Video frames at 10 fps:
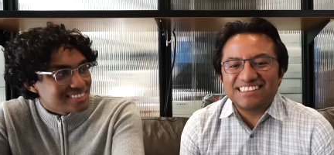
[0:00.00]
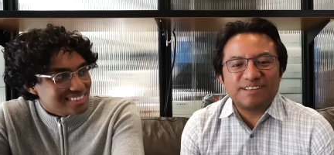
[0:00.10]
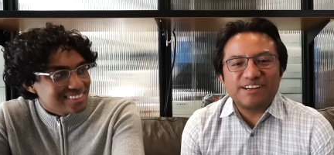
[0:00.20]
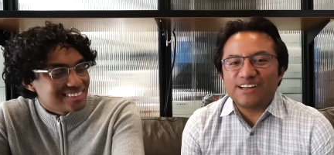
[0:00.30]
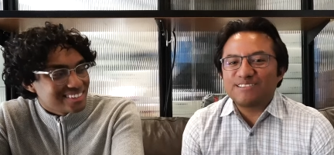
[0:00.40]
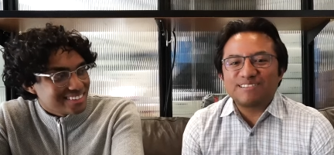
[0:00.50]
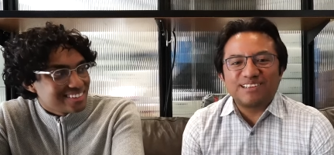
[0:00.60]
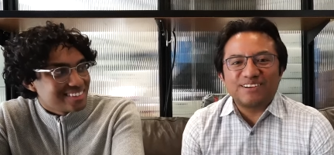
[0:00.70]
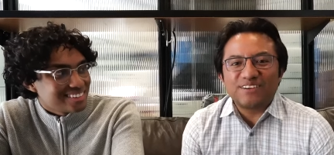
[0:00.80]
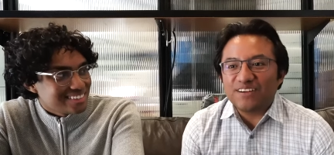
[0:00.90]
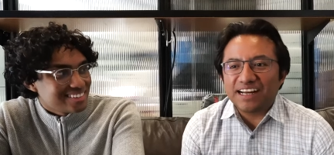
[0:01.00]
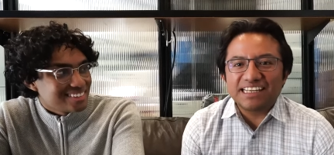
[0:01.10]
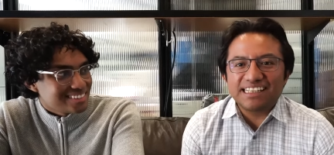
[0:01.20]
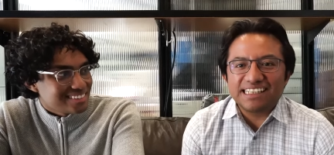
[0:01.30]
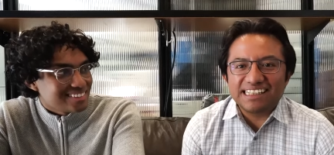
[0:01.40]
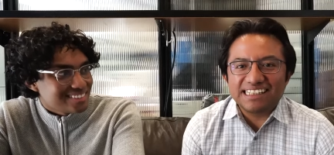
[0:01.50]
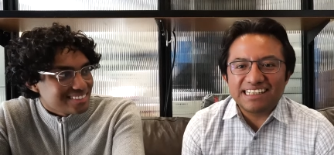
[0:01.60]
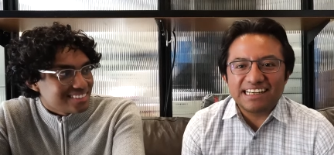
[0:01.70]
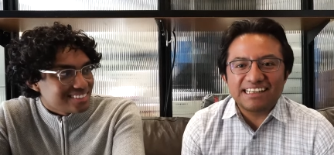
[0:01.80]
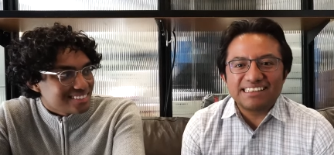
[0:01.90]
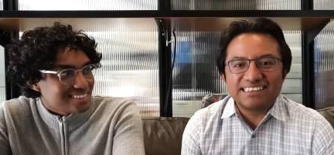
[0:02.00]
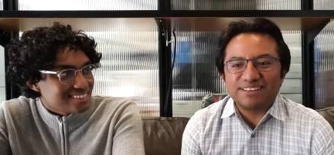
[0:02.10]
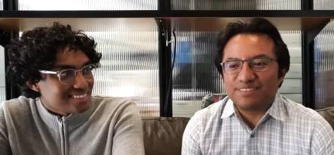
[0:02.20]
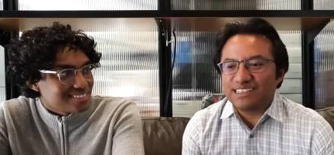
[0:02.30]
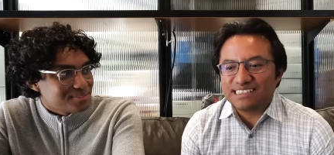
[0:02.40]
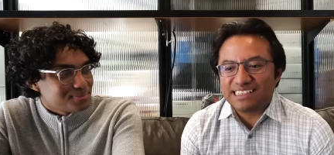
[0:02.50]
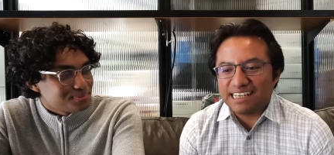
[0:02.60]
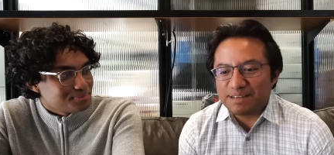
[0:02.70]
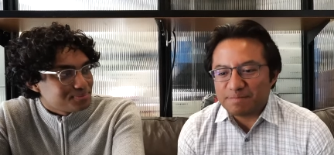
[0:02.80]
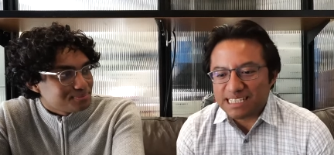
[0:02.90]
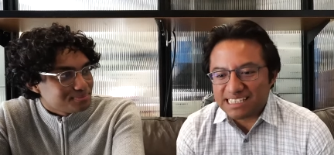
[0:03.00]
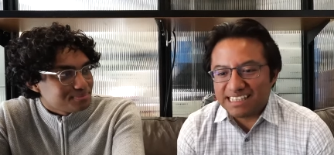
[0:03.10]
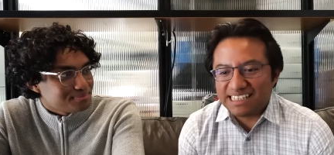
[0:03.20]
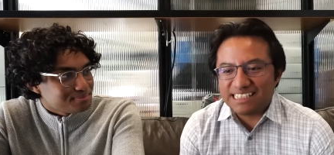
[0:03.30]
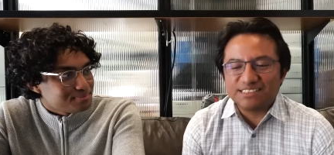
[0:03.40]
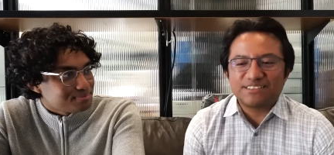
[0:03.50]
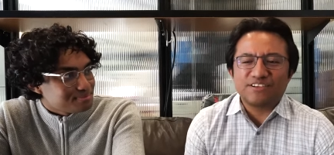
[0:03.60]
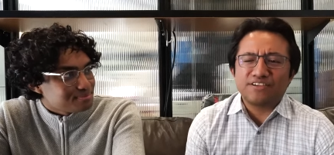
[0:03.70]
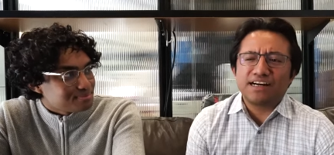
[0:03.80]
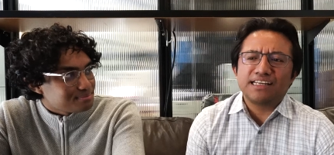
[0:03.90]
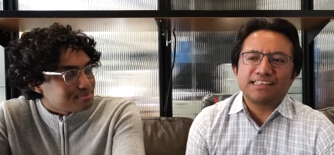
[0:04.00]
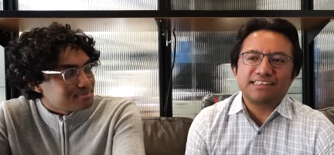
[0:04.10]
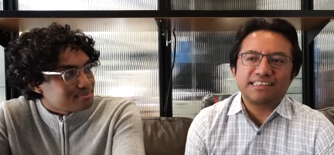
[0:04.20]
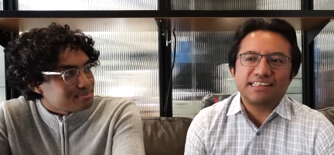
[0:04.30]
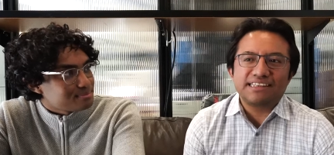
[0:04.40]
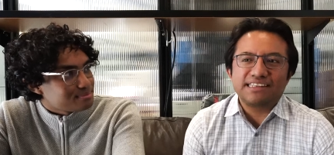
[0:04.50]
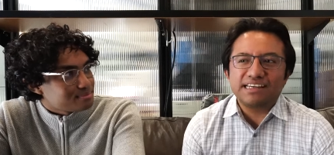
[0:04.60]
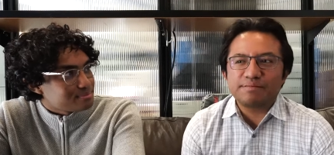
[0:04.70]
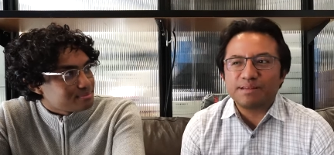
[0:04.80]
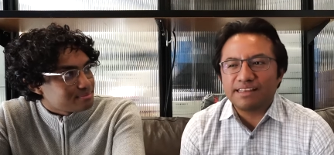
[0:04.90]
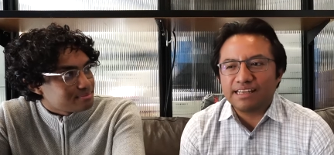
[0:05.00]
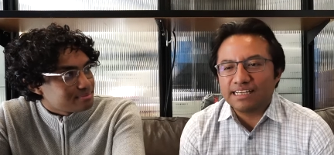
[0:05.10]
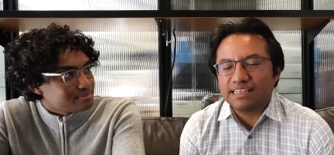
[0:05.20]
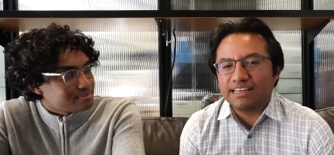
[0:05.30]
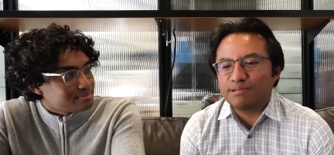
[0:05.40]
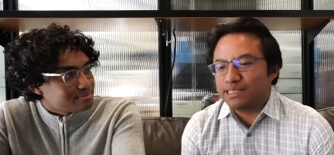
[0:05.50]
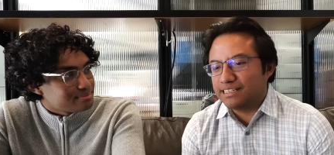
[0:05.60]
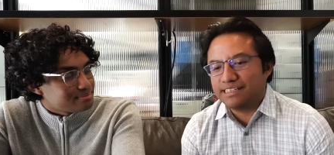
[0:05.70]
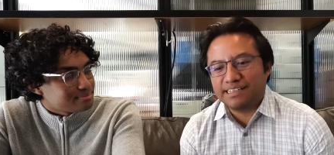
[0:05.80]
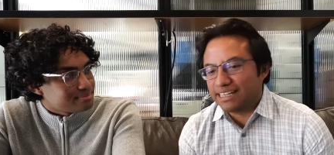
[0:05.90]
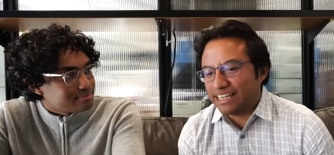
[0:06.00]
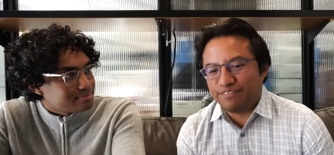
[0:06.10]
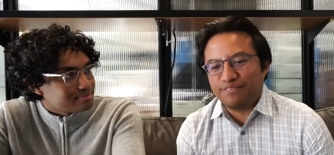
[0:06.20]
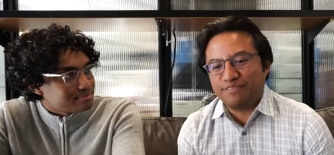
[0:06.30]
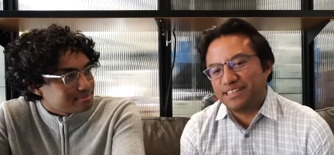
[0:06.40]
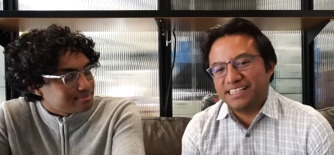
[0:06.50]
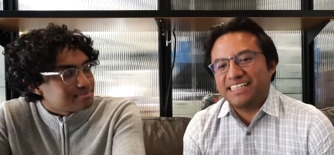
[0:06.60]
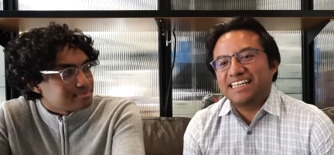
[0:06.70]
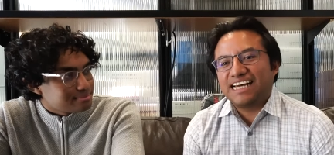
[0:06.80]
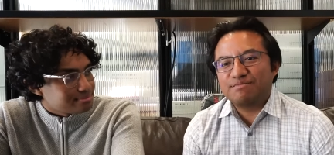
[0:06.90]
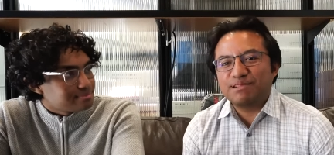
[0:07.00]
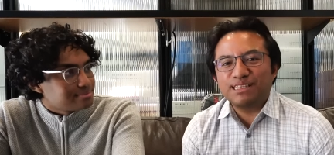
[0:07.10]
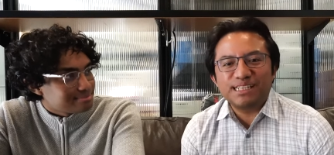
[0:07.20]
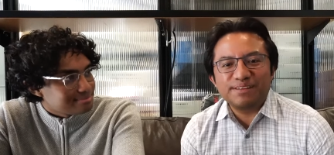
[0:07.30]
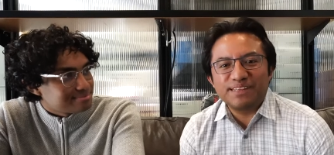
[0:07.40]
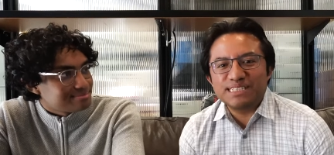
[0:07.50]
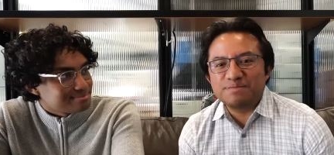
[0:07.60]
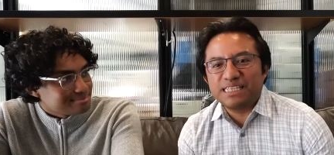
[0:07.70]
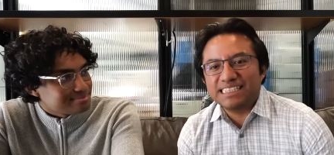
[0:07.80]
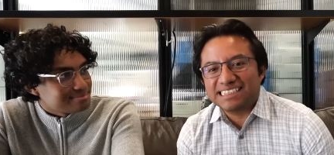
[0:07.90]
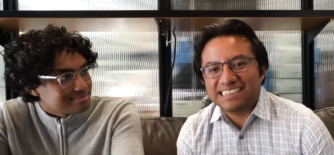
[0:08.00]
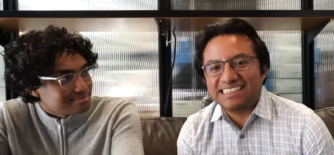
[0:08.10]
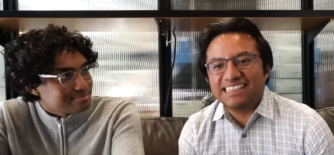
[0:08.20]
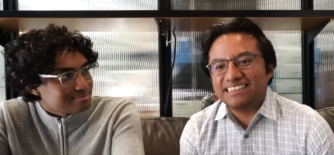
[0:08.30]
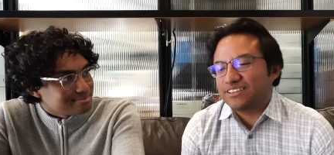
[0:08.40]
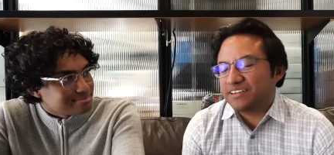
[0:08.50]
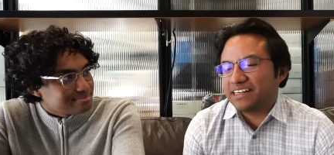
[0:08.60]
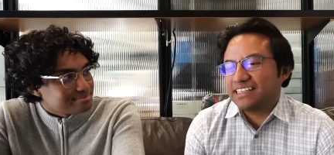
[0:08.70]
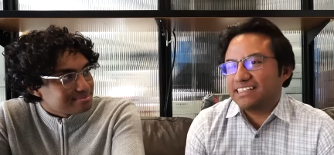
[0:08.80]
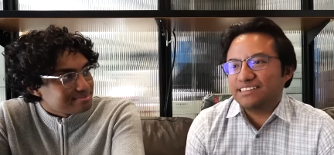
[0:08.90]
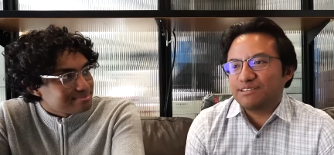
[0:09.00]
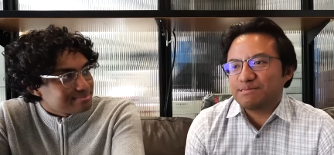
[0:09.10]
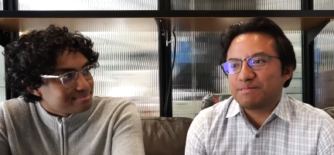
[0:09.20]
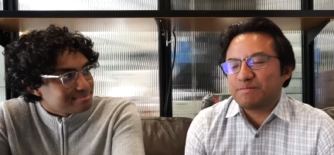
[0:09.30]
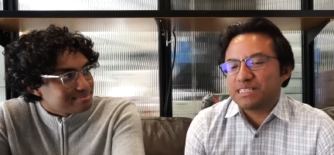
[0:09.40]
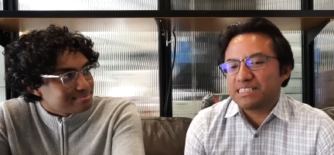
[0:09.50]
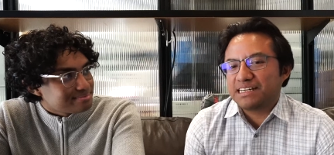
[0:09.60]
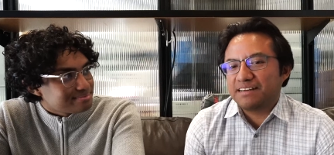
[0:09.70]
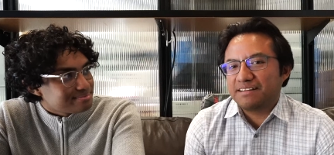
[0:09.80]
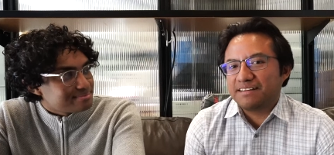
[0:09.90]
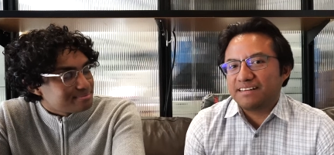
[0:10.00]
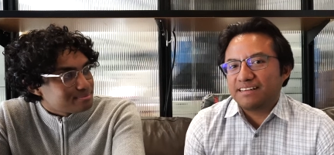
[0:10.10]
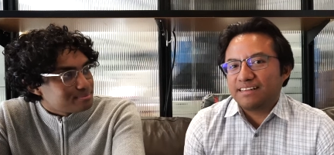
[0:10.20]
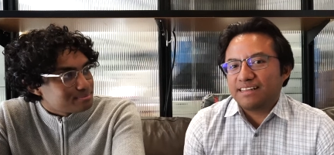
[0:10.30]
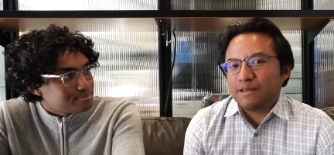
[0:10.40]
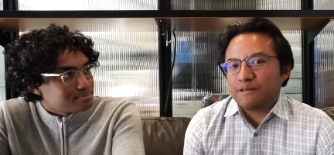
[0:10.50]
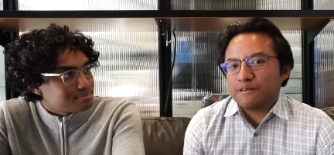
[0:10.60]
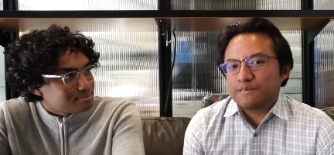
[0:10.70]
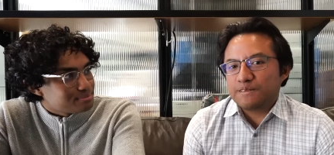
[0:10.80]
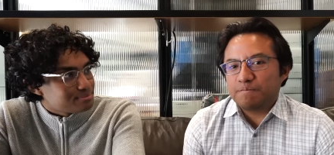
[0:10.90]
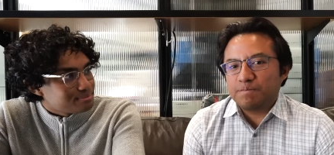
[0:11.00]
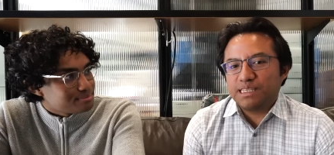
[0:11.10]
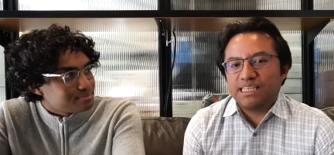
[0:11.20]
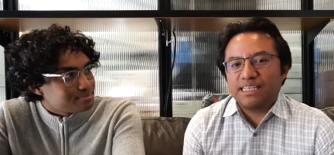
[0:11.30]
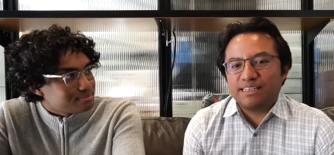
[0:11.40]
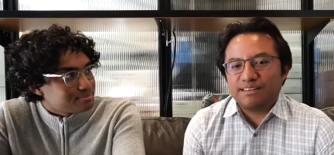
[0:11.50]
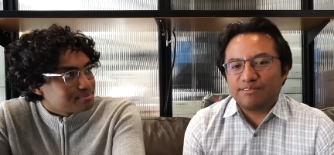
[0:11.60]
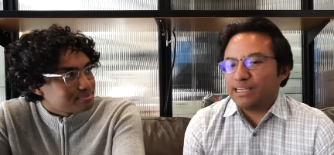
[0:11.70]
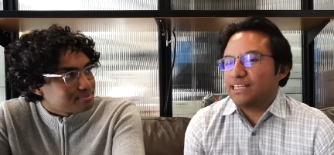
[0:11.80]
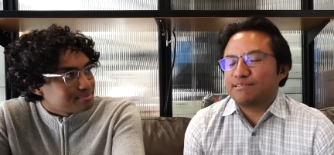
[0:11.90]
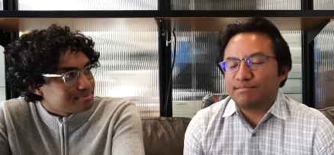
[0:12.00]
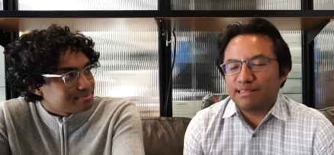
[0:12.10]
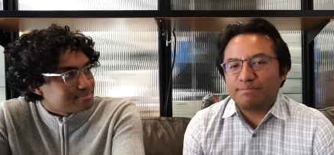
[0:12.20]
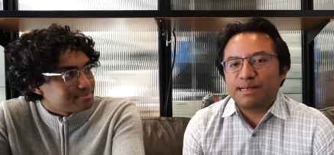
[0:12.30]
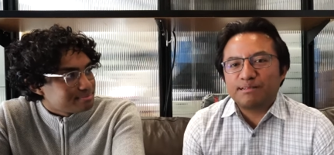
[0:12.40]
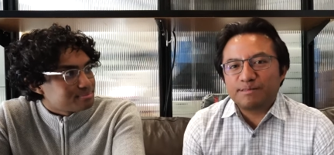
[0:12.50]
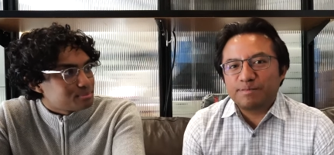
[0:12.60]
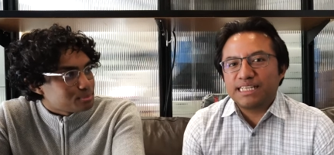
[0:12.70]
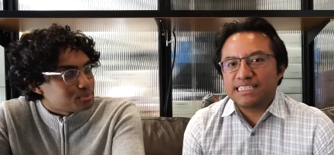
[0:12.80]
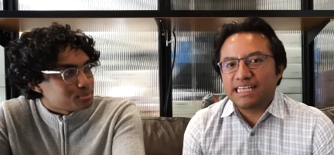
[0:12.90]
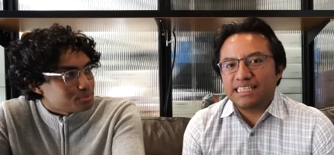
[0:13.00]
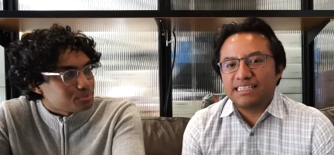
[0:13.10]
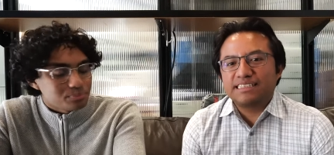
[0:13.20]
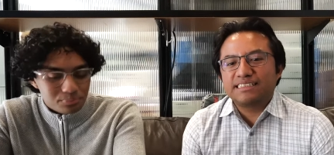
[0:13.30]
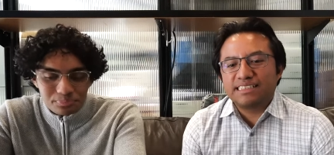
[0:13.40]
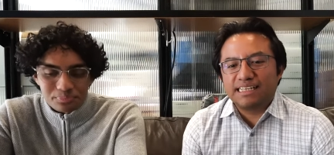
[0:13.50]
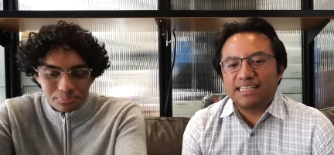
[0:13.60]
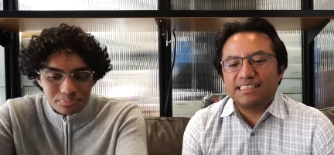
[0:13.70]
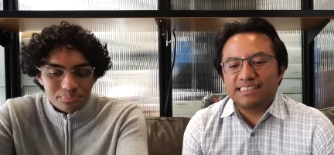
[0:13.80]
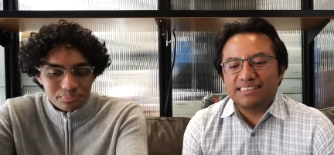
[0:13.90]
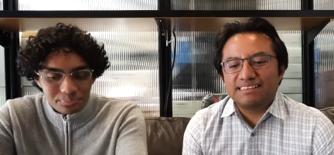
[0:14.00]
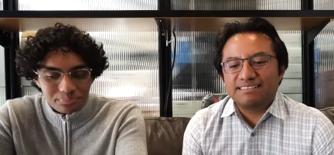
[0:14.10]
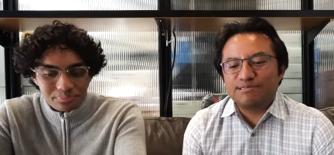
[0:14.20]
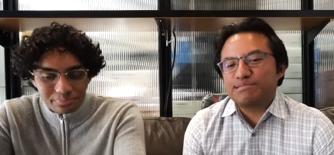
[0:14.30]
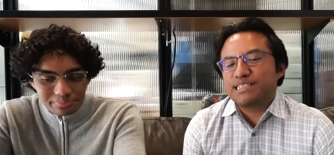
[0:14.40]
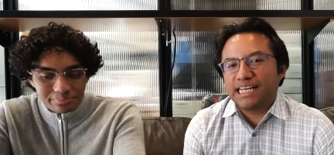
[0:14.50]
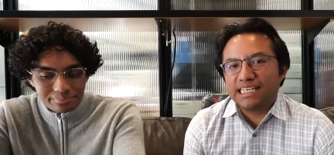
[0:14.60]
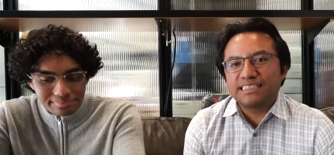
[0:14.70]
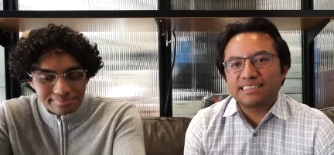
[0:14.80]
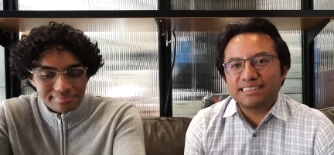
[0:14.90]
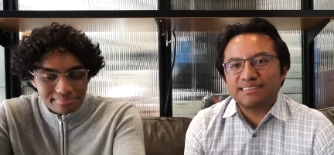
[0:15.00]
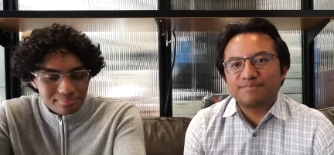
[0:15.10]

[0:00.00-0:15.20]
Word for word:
Speaker 1: is very cool. Oh, I, this is the first time I see this, or oh, I didn't think about that. I wonder if I wonder if this means that. So I think those moments are something really cool about being a scientist and do science.